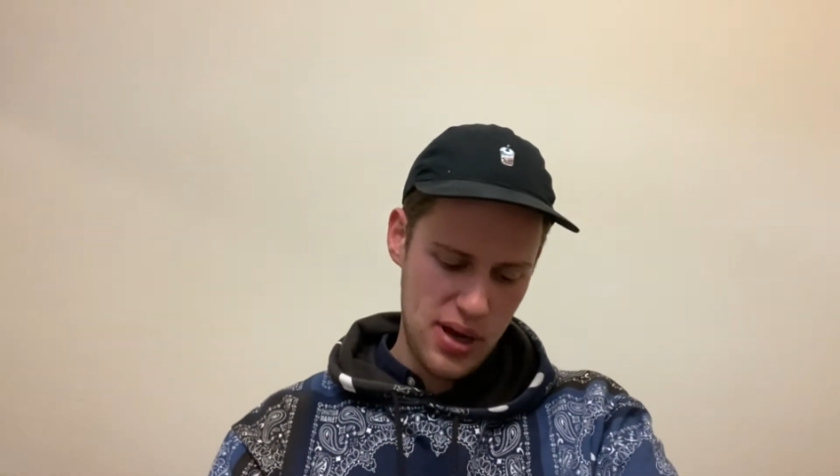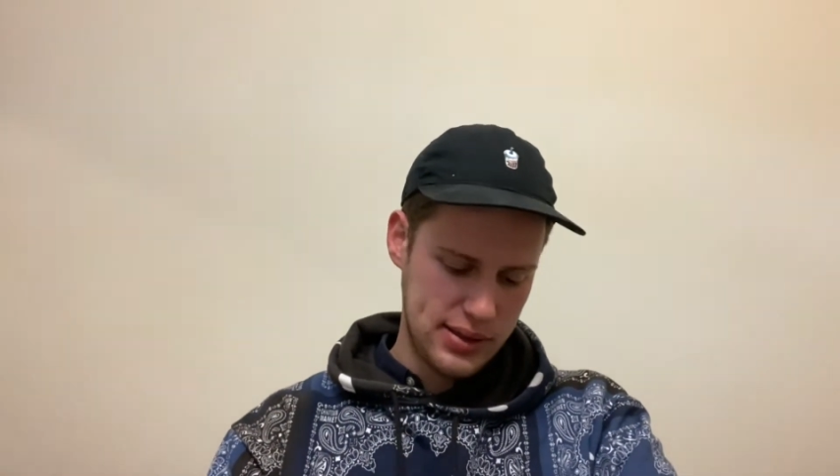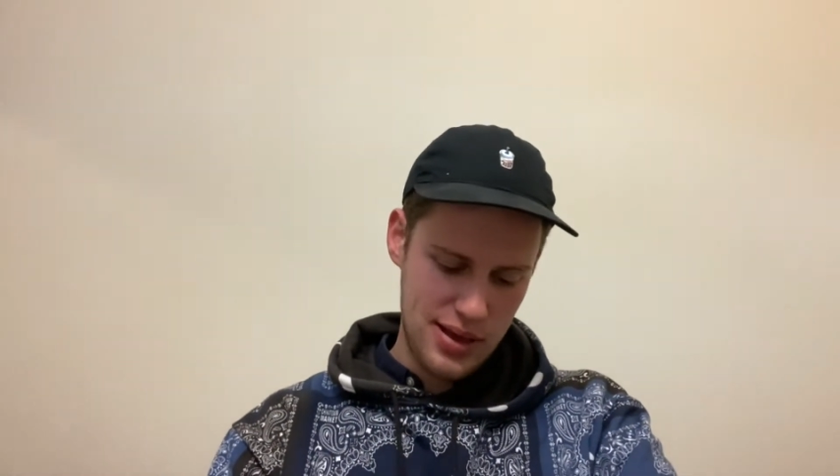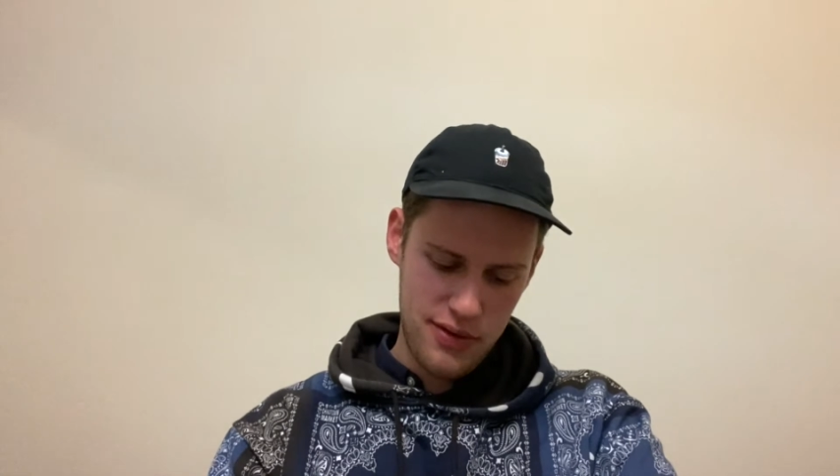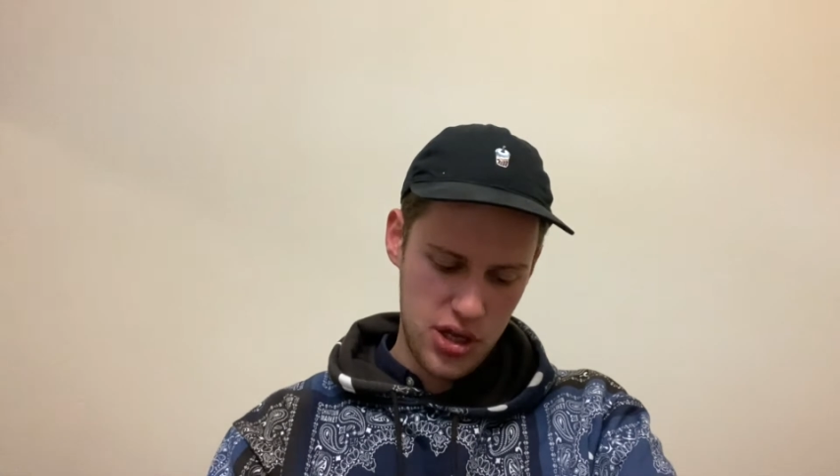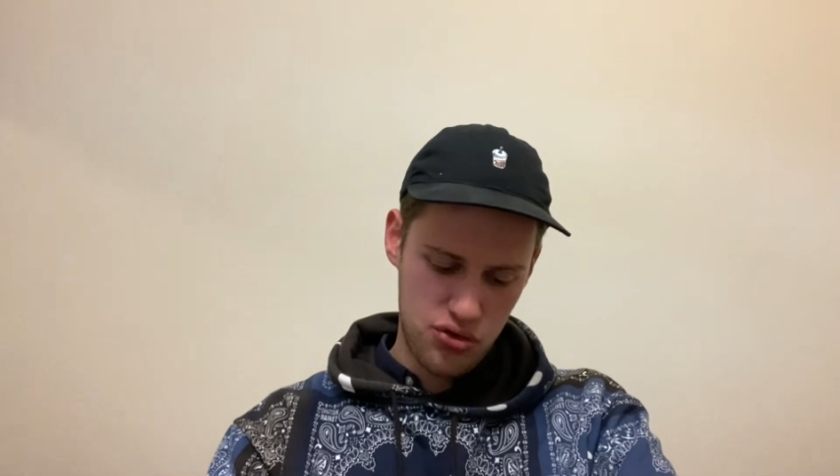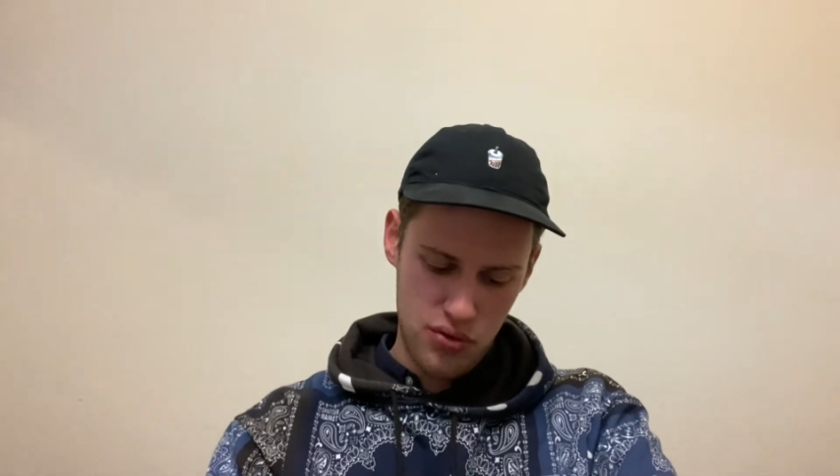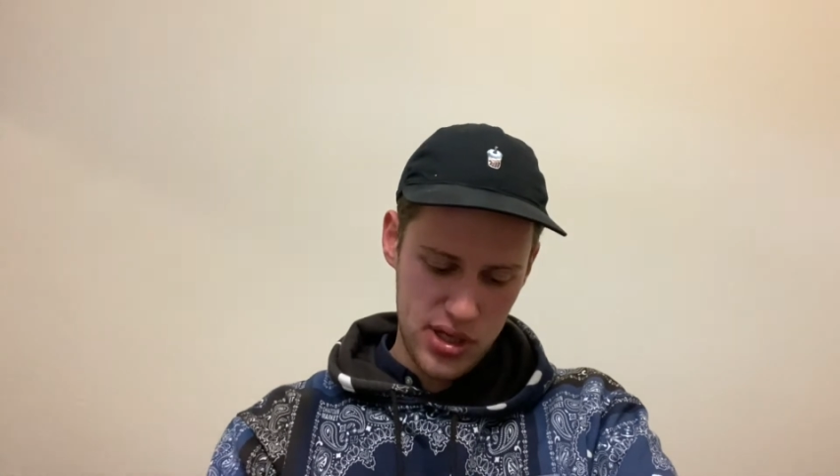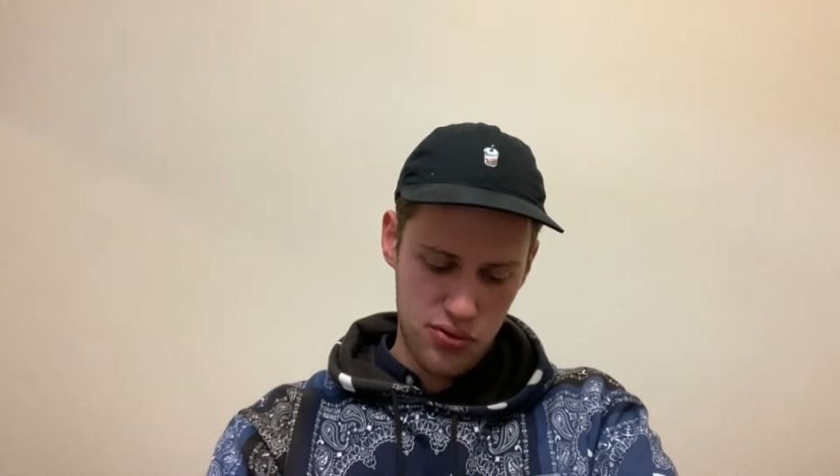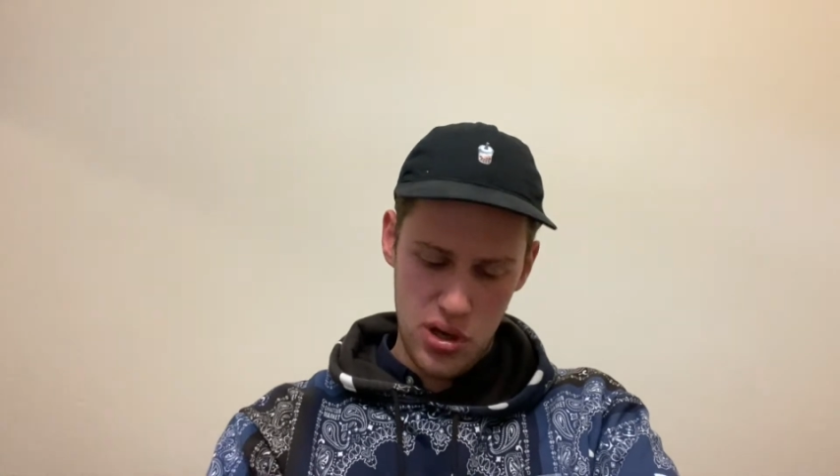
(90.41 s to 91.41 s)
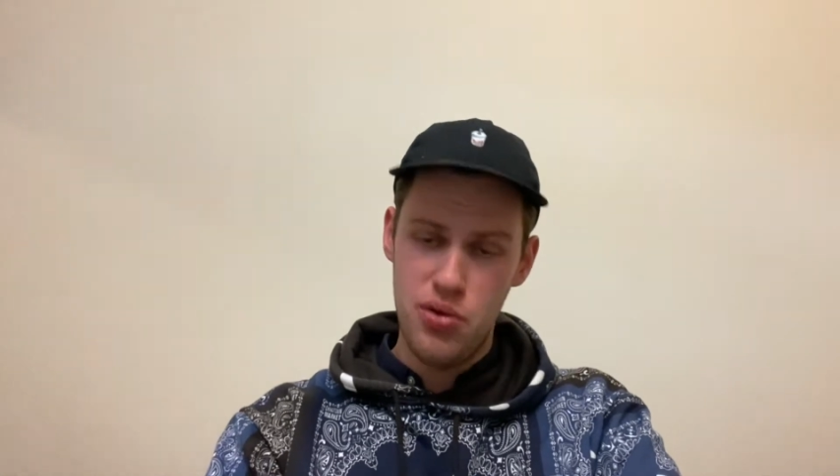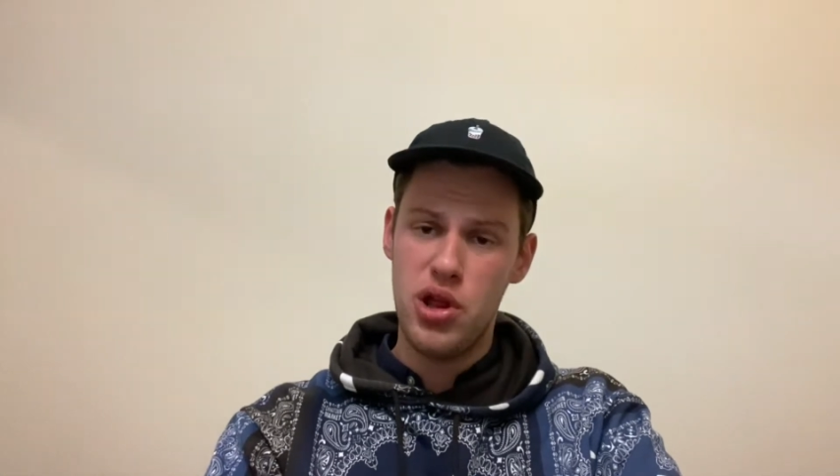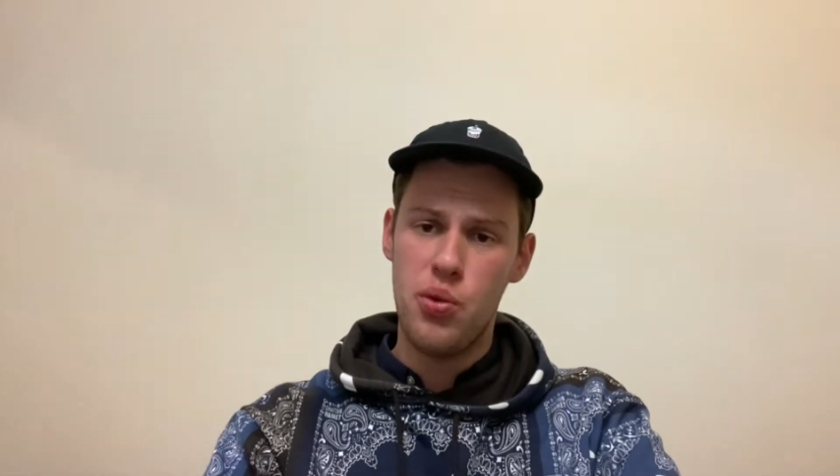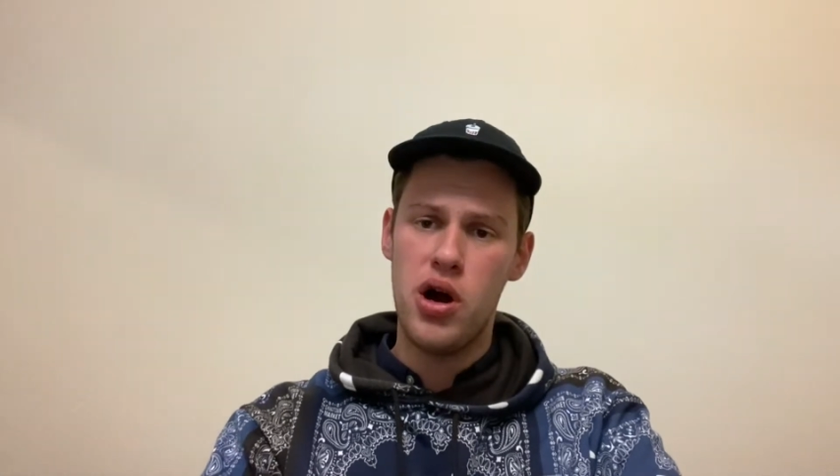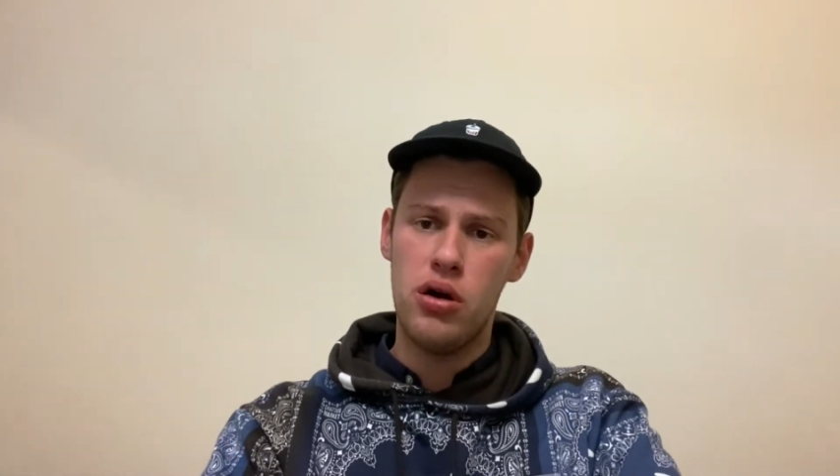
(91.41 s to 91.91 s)
7-inch wrist really, really
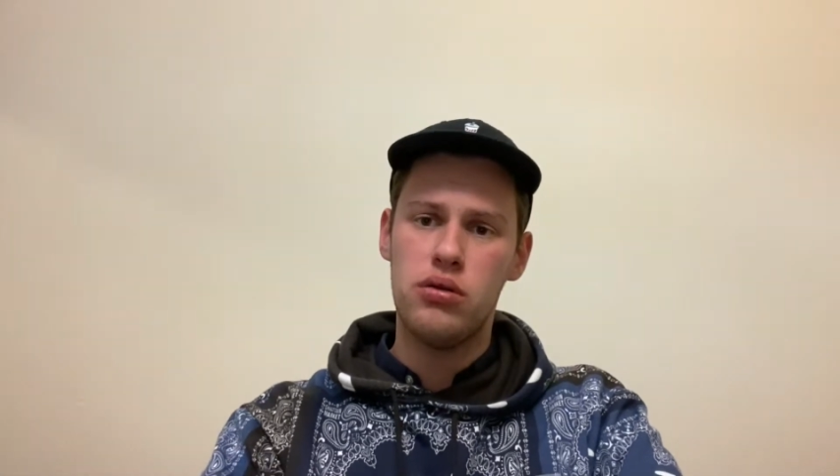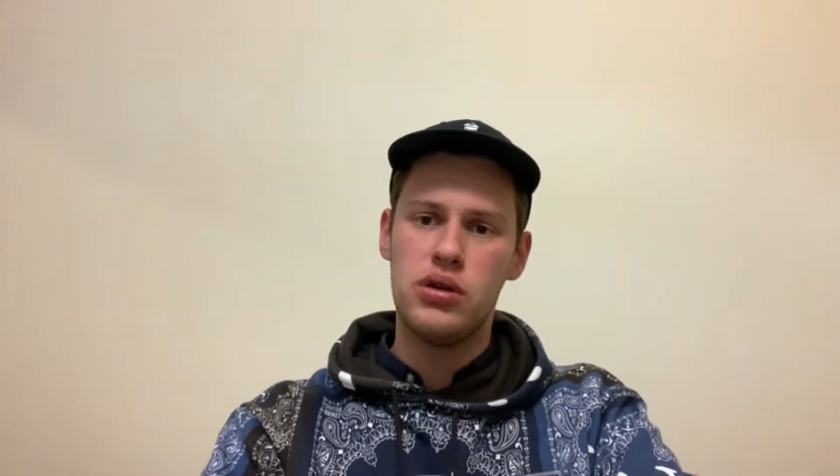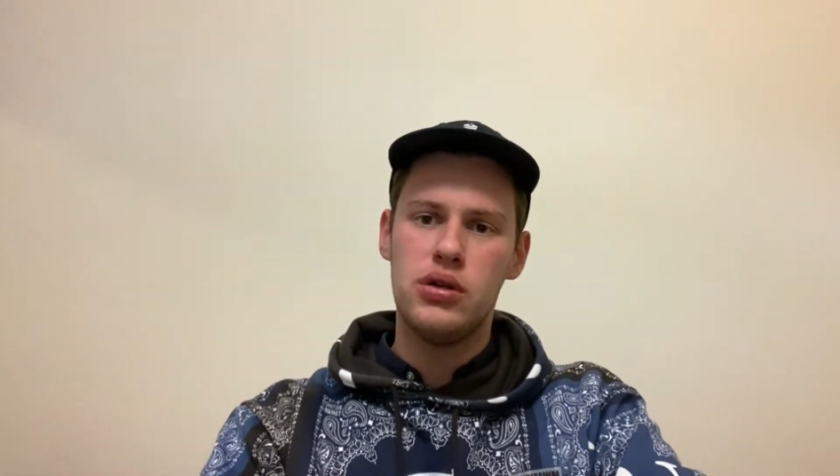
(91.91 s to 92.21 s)
well.